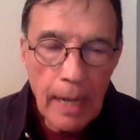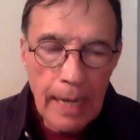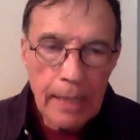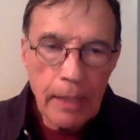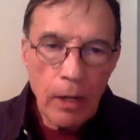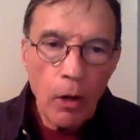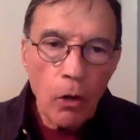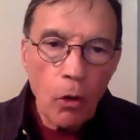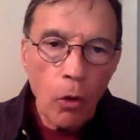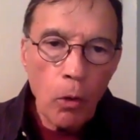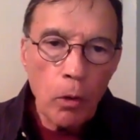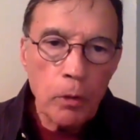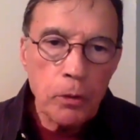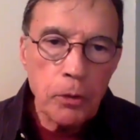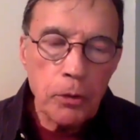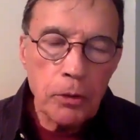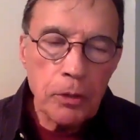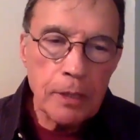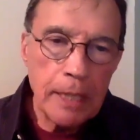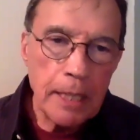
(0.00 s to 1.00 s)
And our
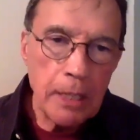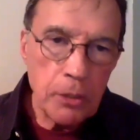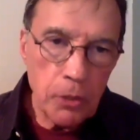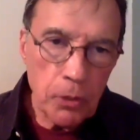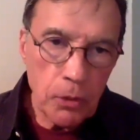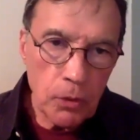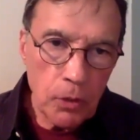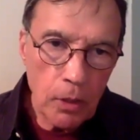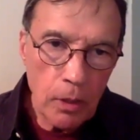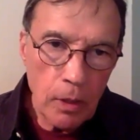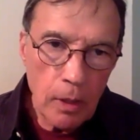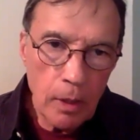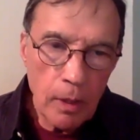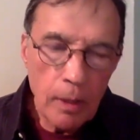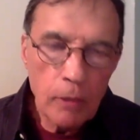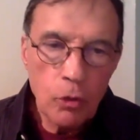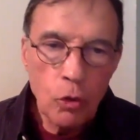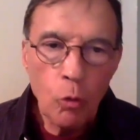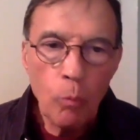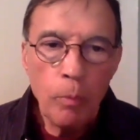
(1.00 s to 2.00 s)
cultures teach us
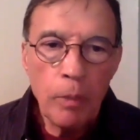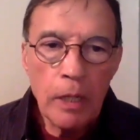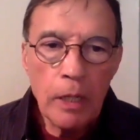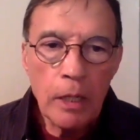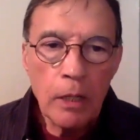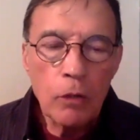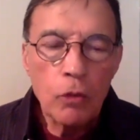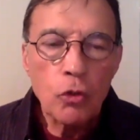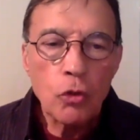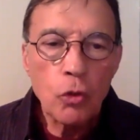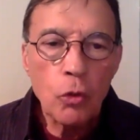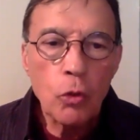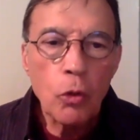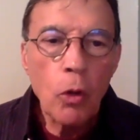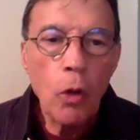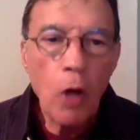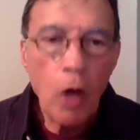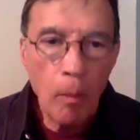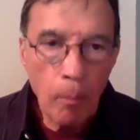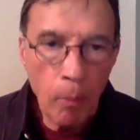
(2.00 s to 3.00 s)
to be
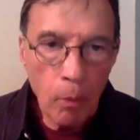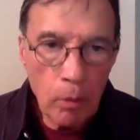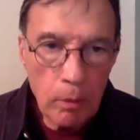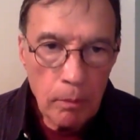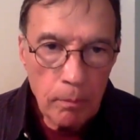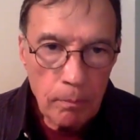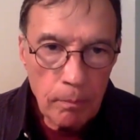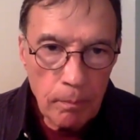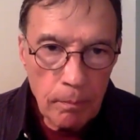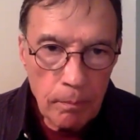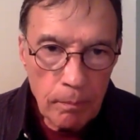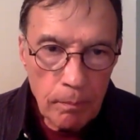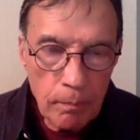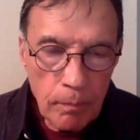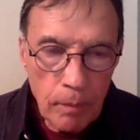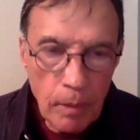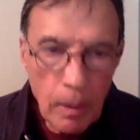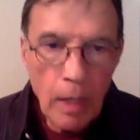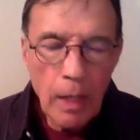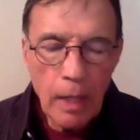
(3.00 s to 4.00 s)
pseudo humble.
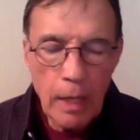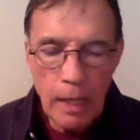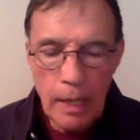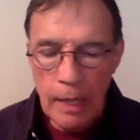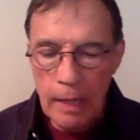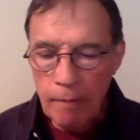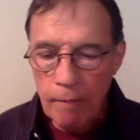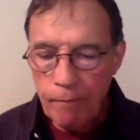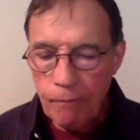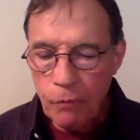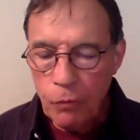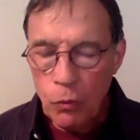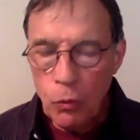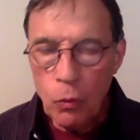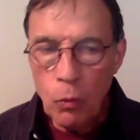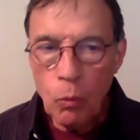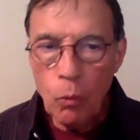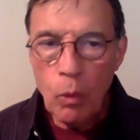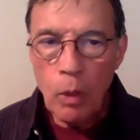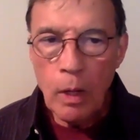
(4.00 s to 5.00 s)
If
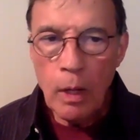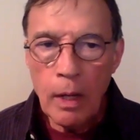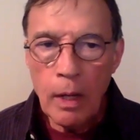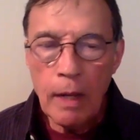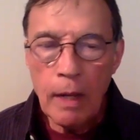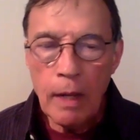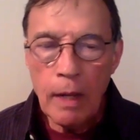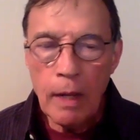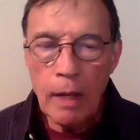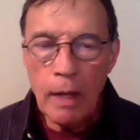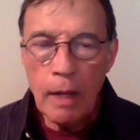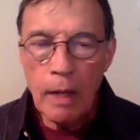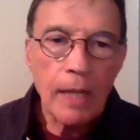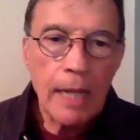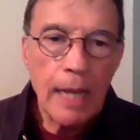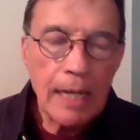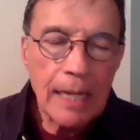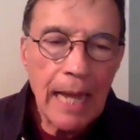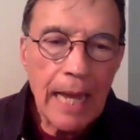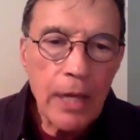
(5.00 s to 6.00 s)
you, if I
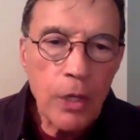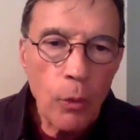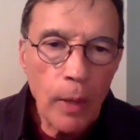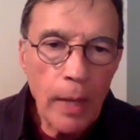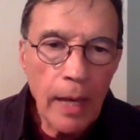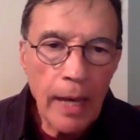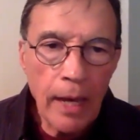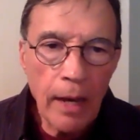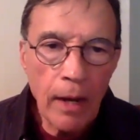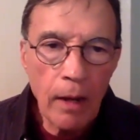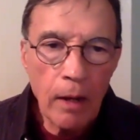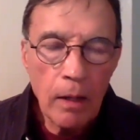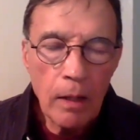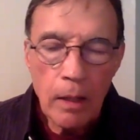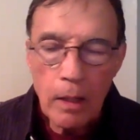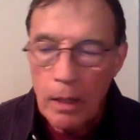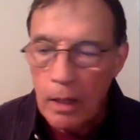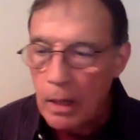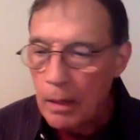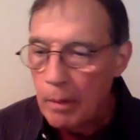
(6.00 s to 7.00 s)
say, I like your hair,
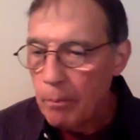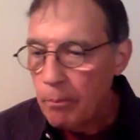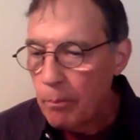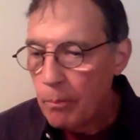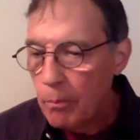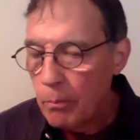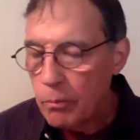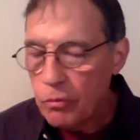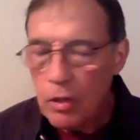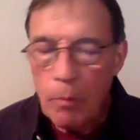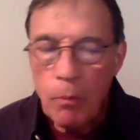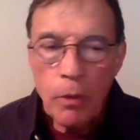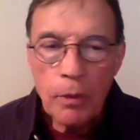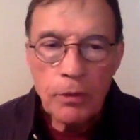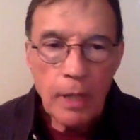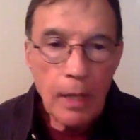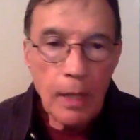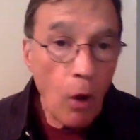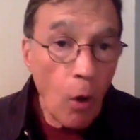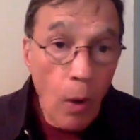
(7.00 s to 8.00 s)
someone
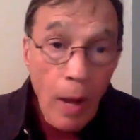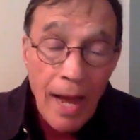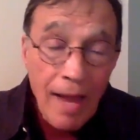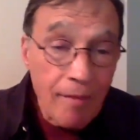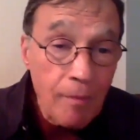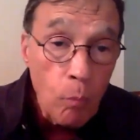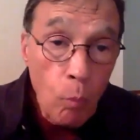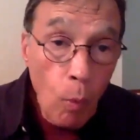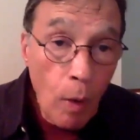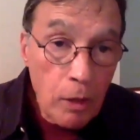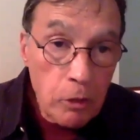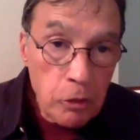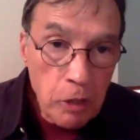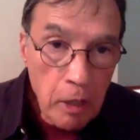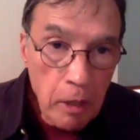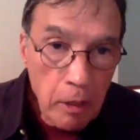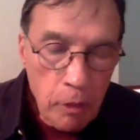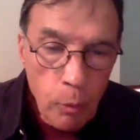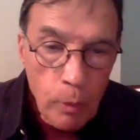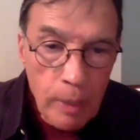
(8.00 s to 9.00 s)
would say, oh, I haven't washed
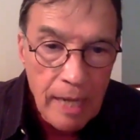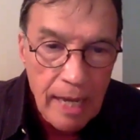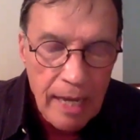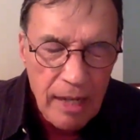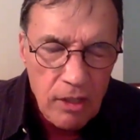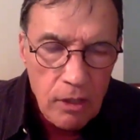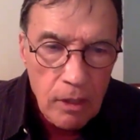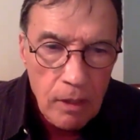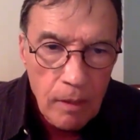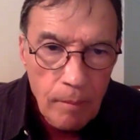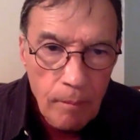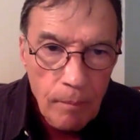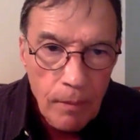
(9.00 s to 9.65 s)
it in 3 days.